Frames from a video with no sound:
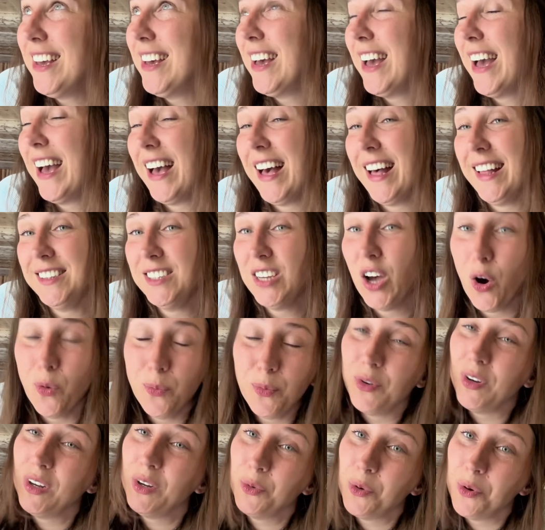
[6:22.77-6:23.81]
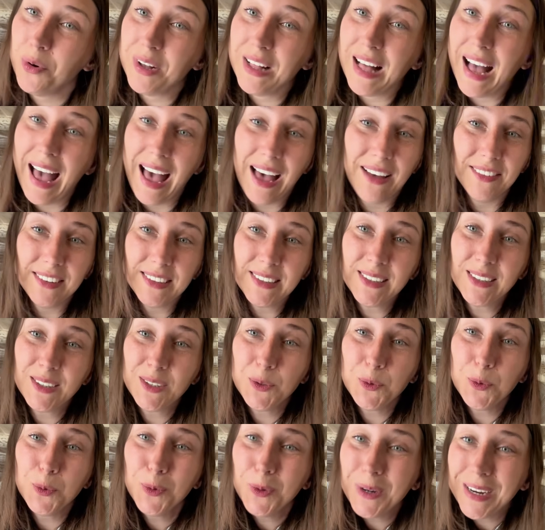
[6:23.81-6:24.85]
And hopefully we will have a
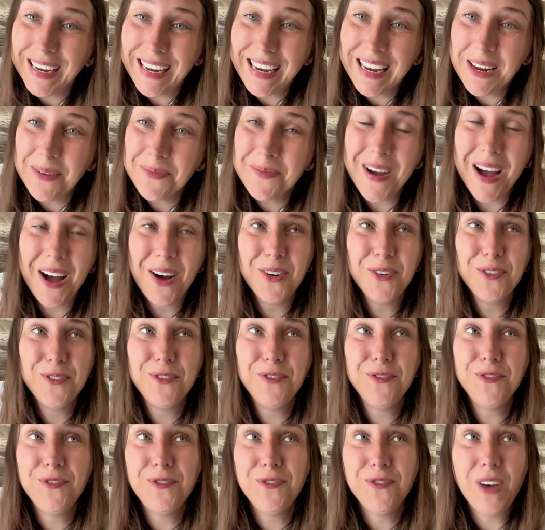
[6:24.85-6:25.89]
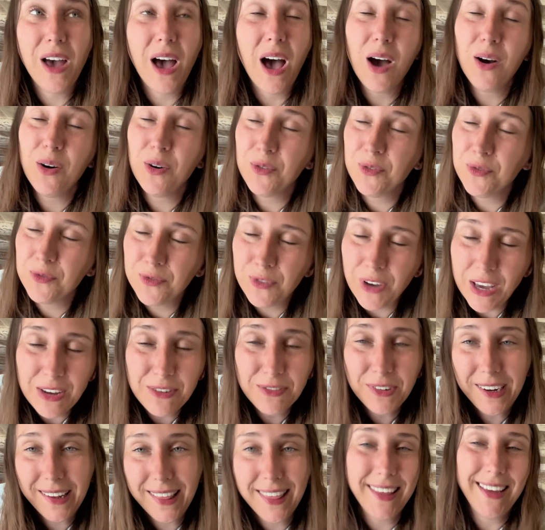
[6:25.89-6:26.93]
swim. Our
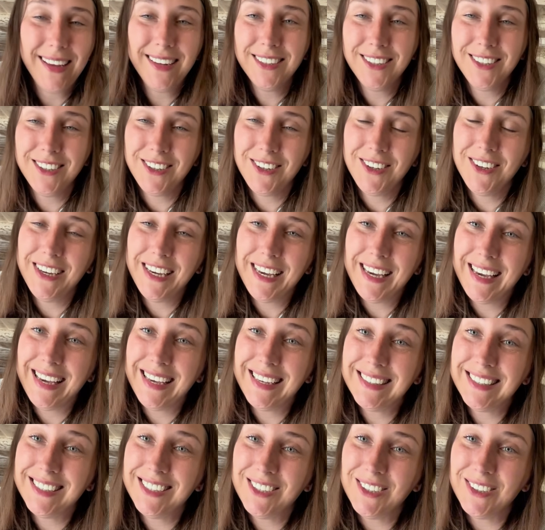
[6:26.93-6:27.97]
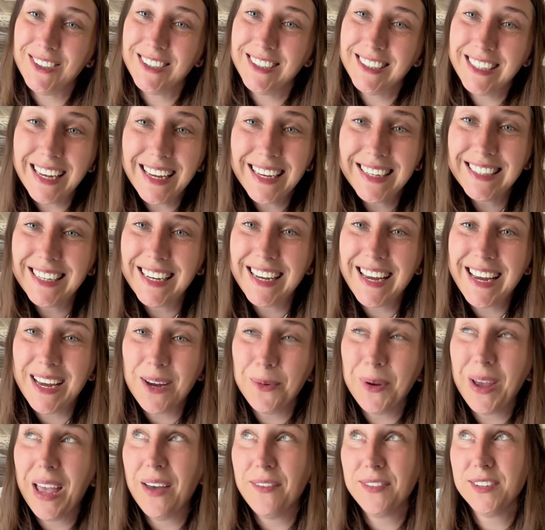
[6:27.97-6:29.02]
favorite thing to do is to sit.
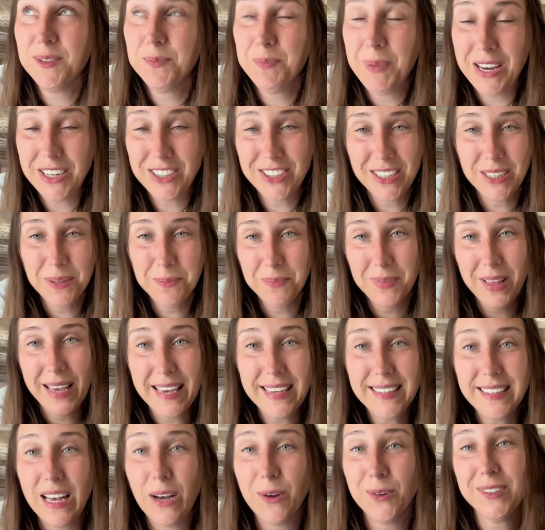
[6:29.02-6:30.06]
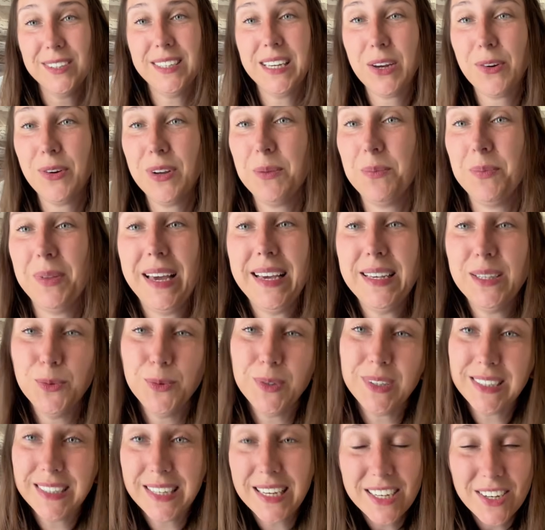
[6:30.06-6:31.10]
We have special place, our secret place.
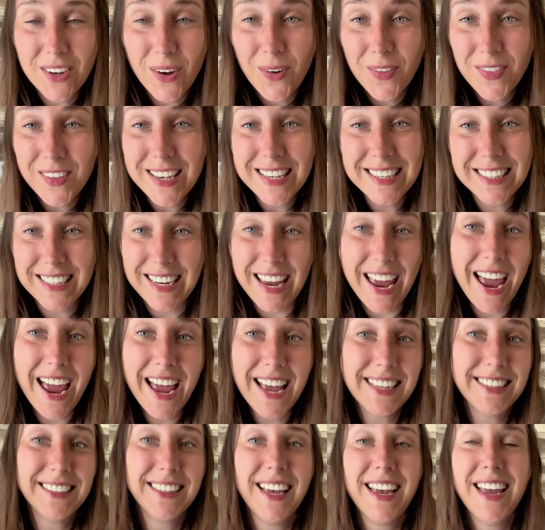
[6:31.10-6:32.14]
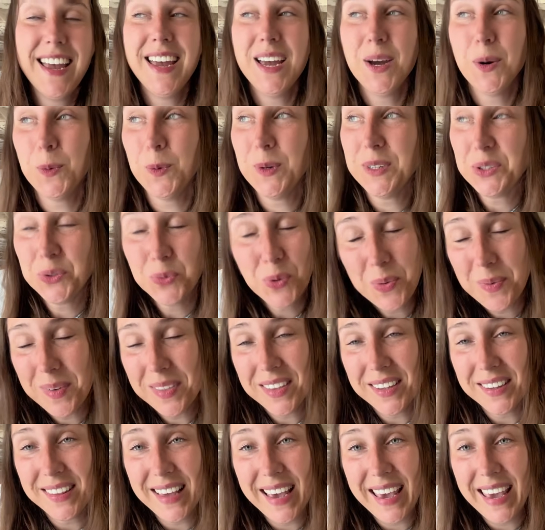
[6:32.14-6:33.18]
We sit on the stairs, we swim
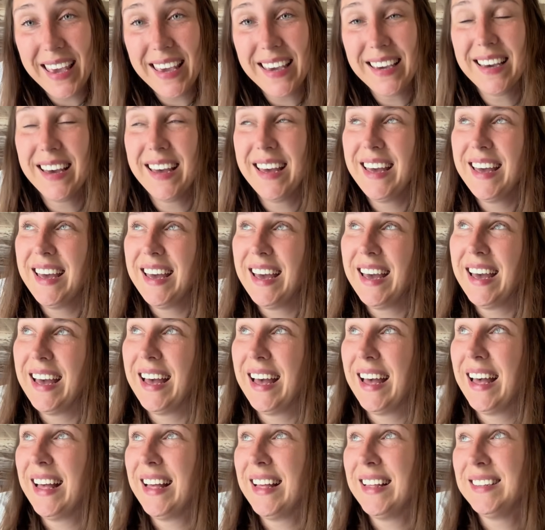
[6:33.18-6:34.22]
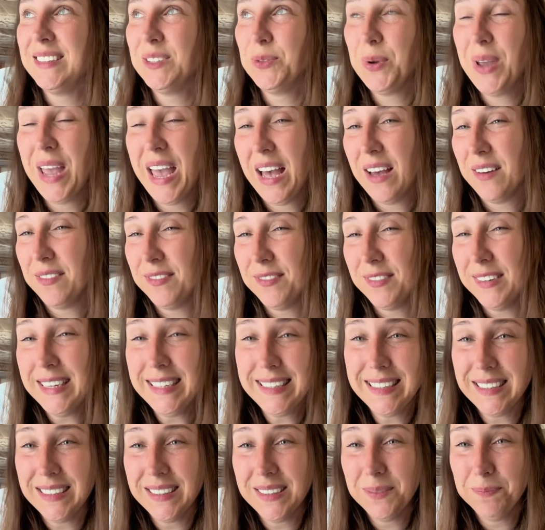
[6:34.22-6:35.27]
in the lake, and we have
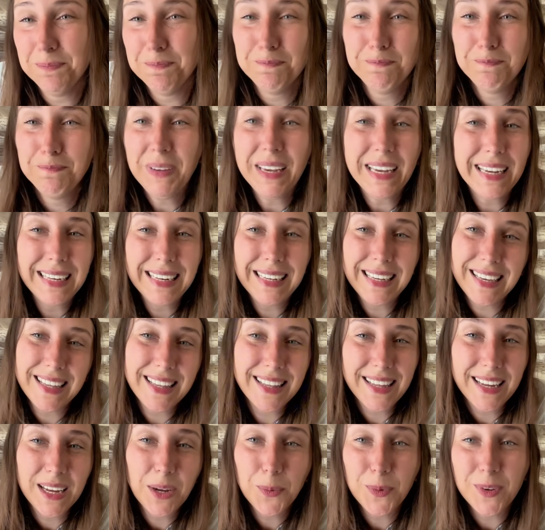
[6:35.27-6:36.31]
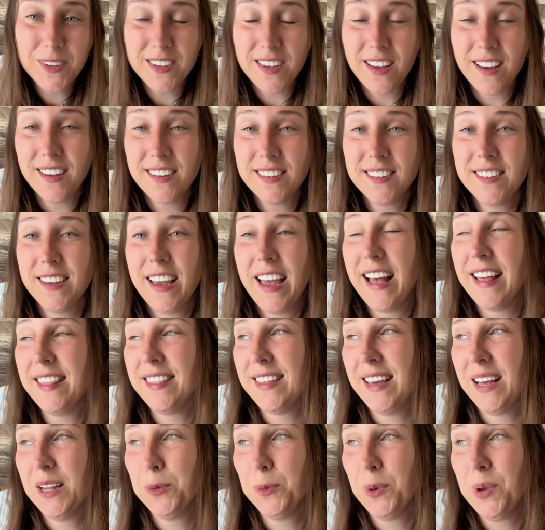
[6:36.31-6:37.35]
little picnicky thing with us,
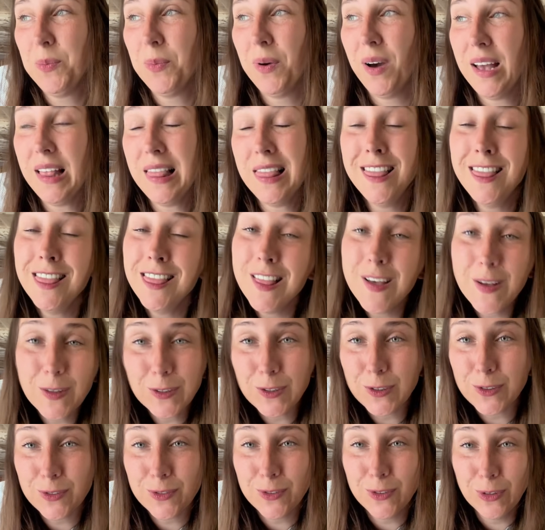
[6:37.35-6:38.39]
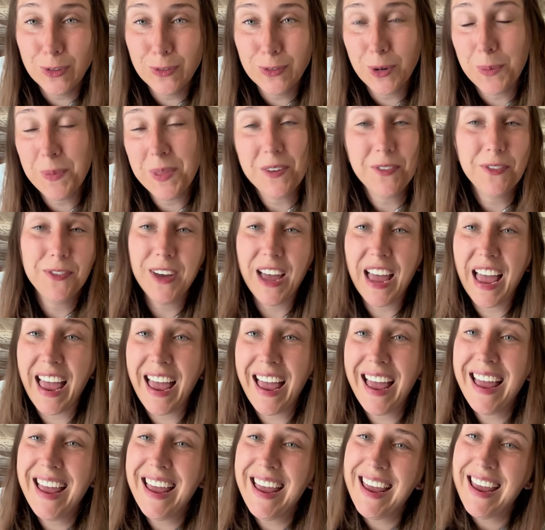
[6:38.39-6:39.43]
and then we buy lots of food from the
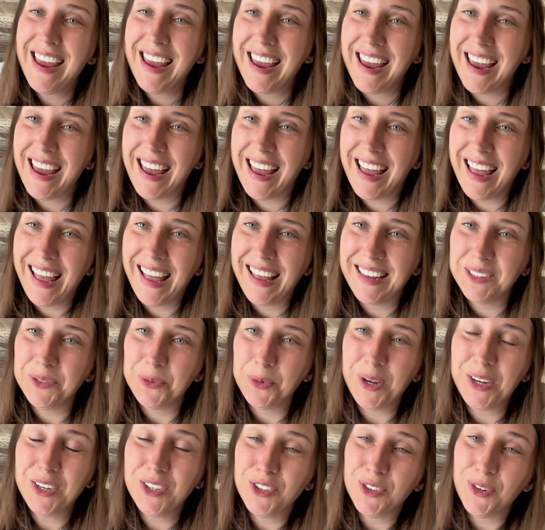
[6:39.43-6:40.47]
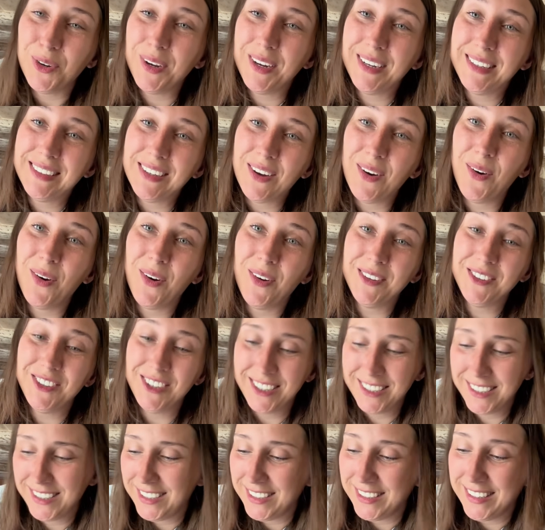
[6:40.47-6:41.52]
fair, and we enjoy it on
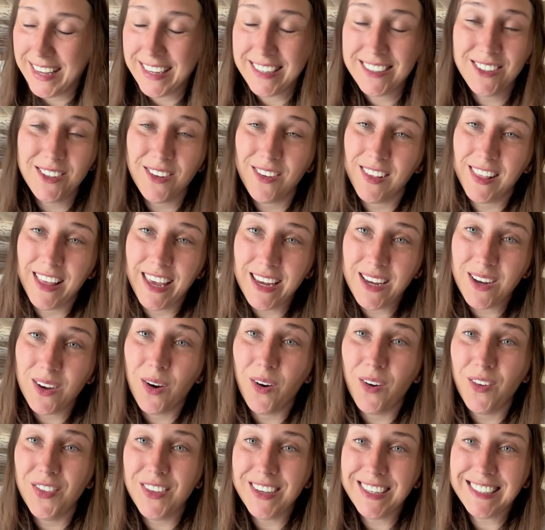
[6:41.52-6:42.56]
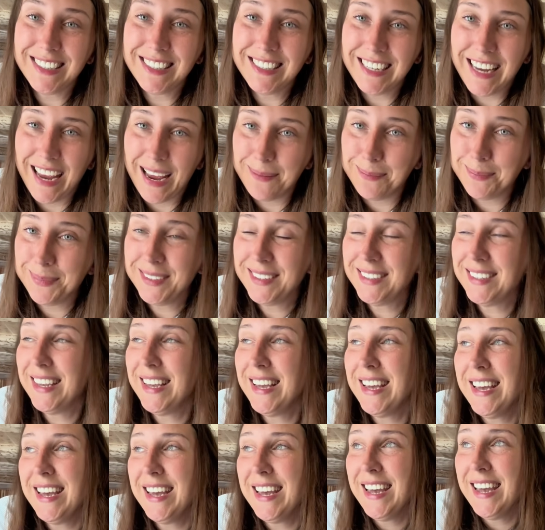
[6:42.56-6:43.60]
just next to the lake on the steps.
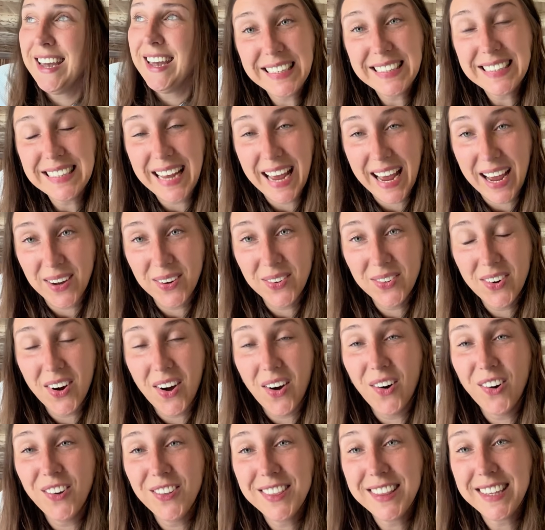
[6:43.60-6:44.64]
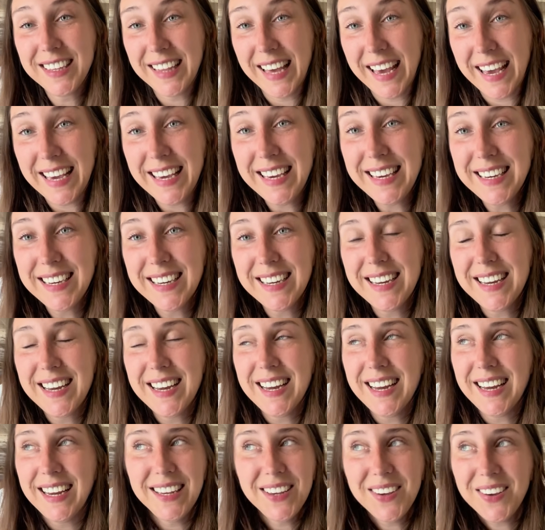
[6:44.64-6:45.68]
Now on the lake,
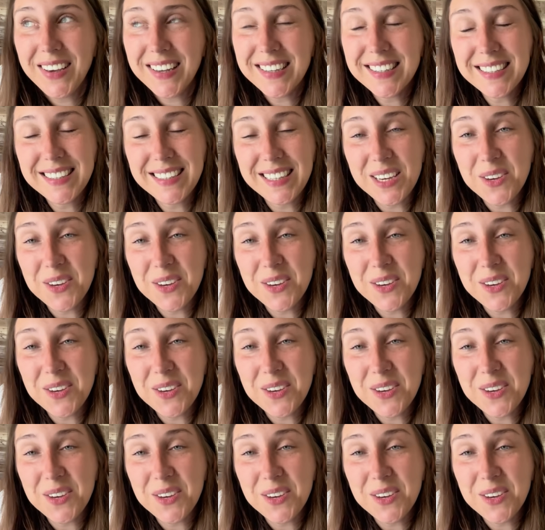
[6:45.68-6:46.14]
you can see